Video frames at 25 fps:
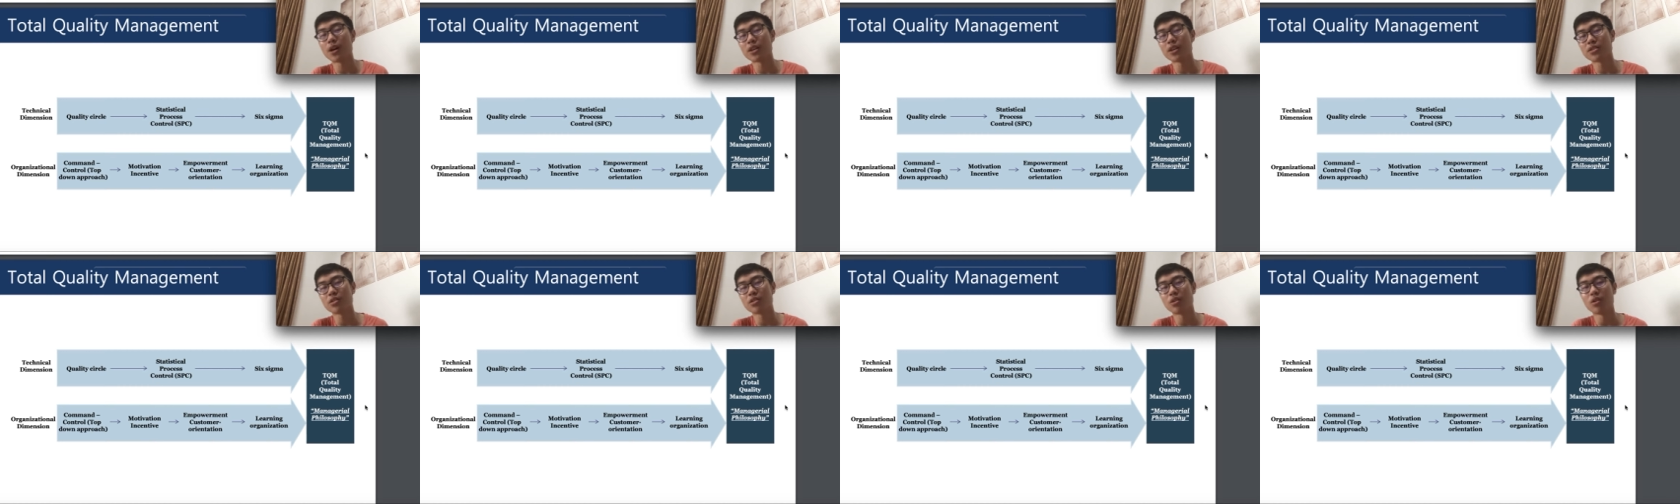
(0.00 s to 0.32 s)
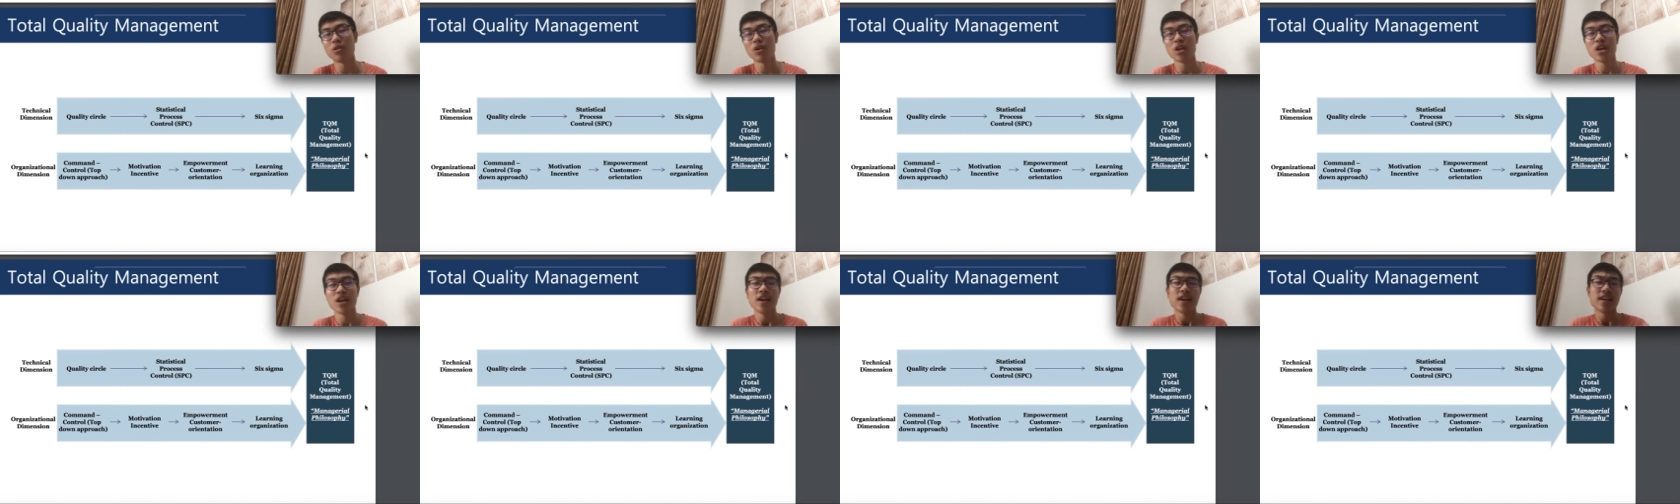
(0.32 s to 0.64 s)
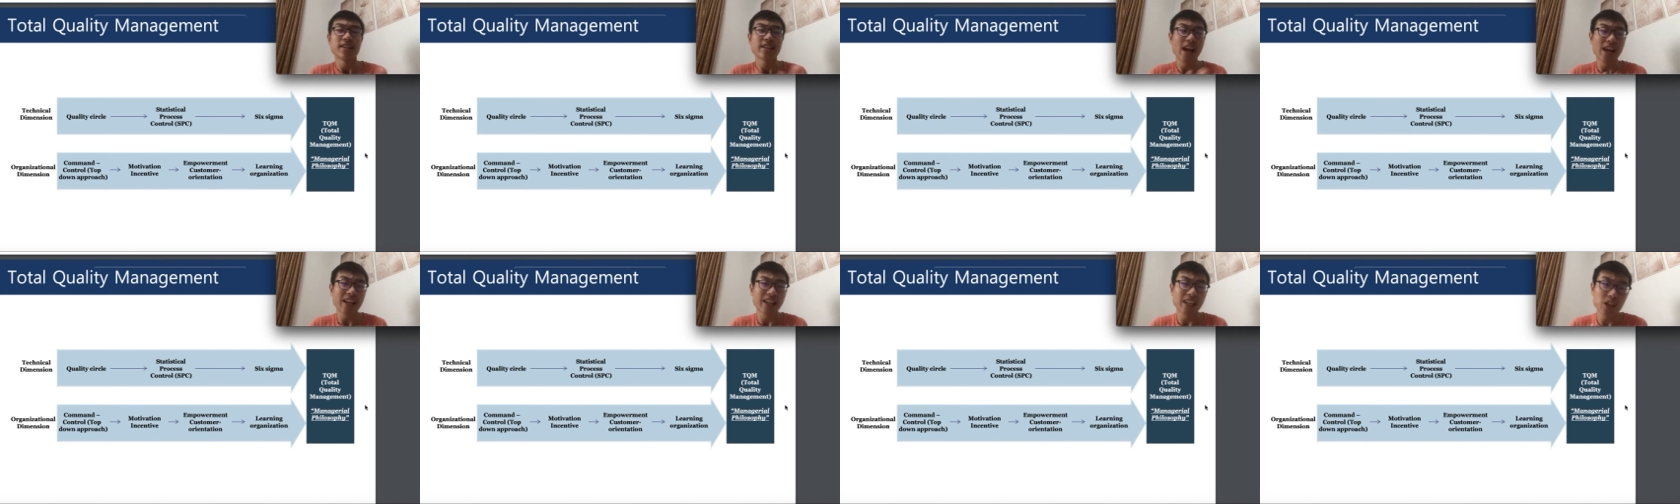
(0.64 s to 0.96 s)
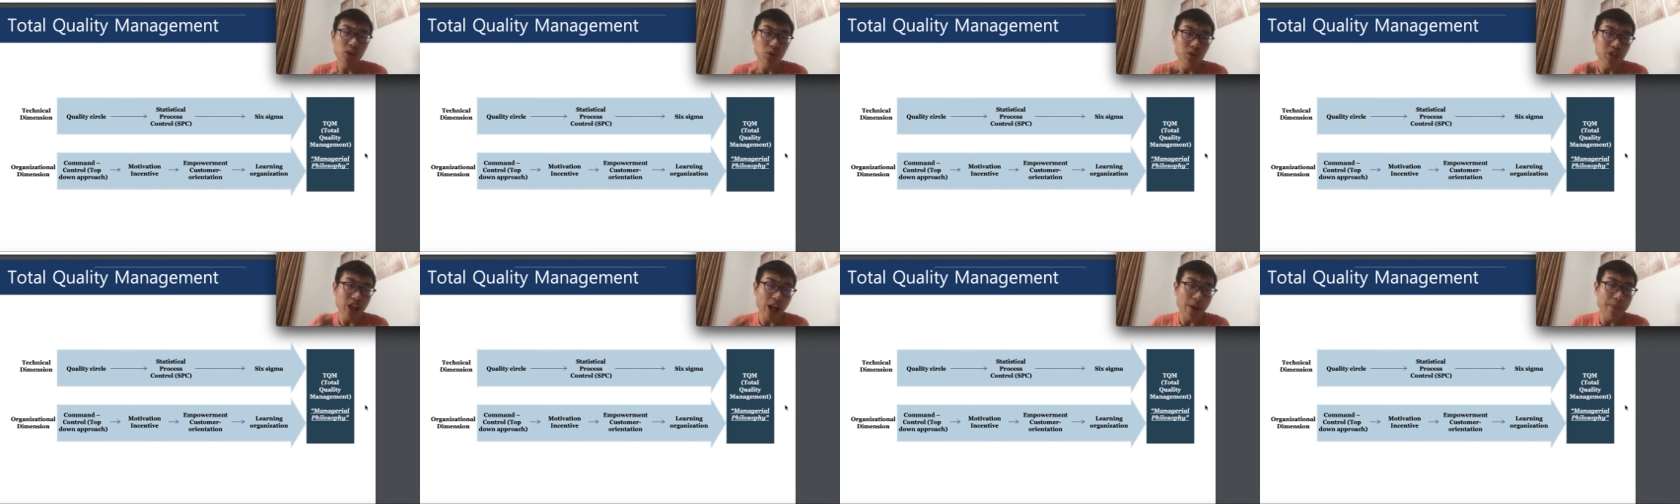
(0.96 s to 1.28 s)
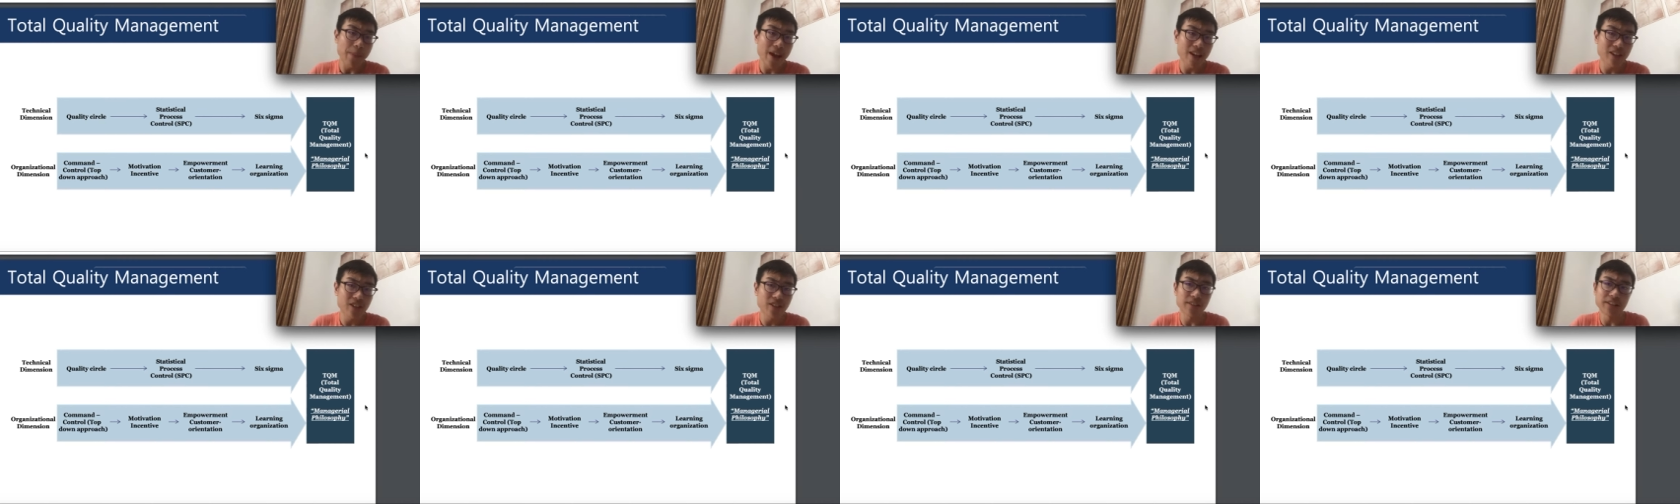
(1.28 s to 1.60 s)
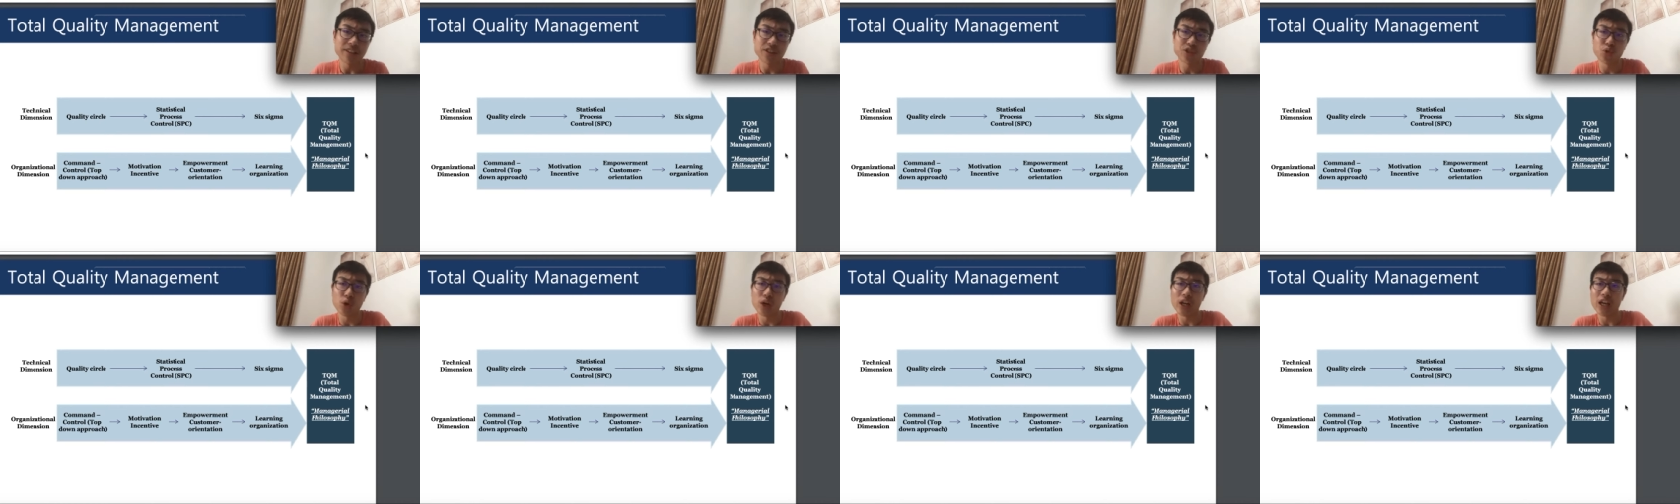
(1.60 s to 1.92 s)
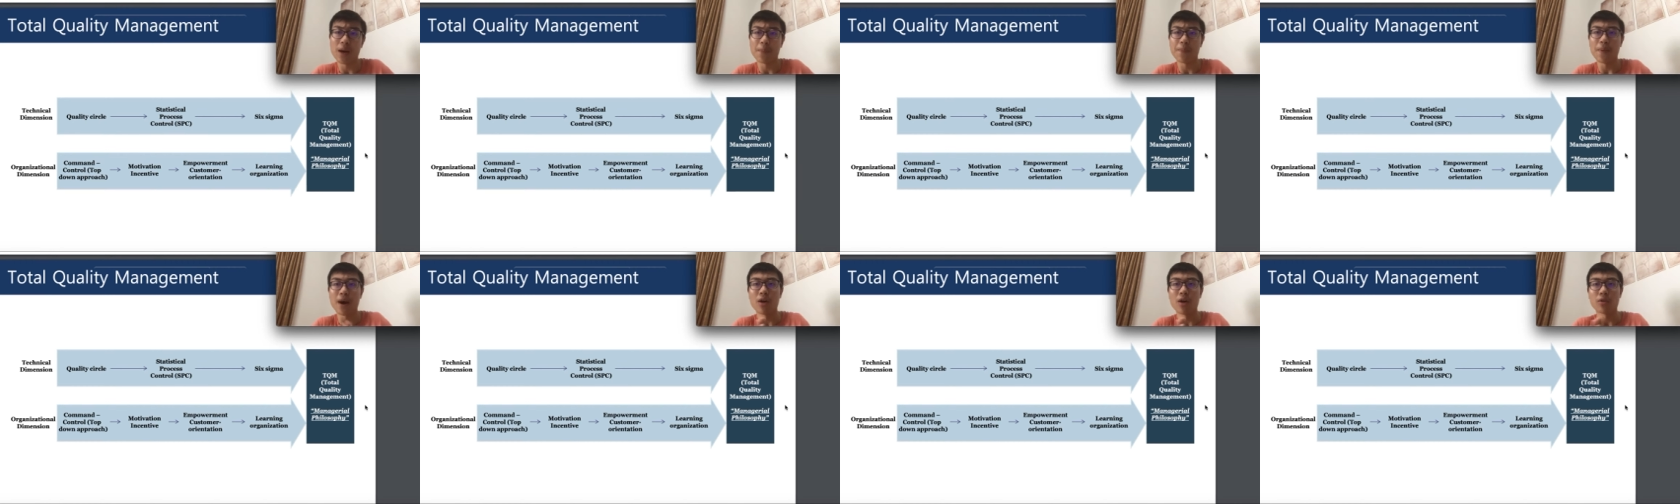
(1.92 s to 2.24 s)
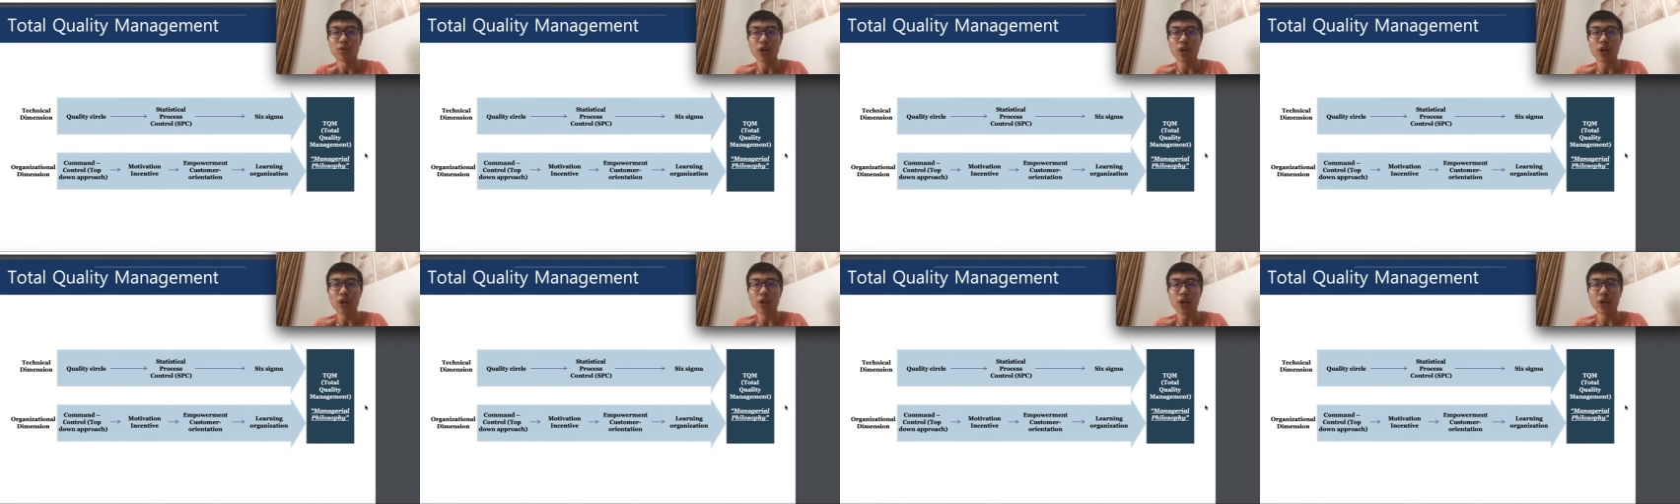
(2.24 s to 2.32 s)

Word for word: So technical dimension is really about